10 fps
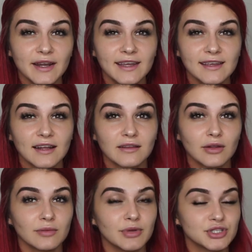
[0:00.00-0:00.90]
it can get a
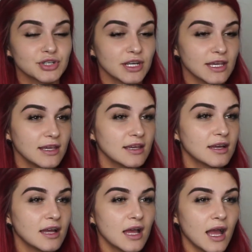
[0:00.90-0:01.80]
little bit tricky.
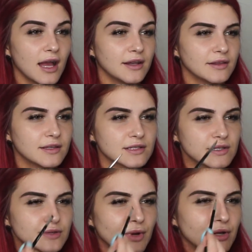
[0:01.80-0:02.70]
And this
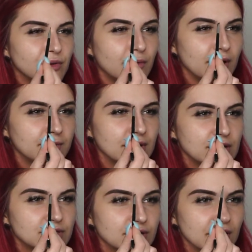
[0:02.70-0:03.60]
is where you want to make
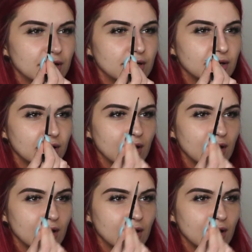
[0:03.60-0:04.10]
sure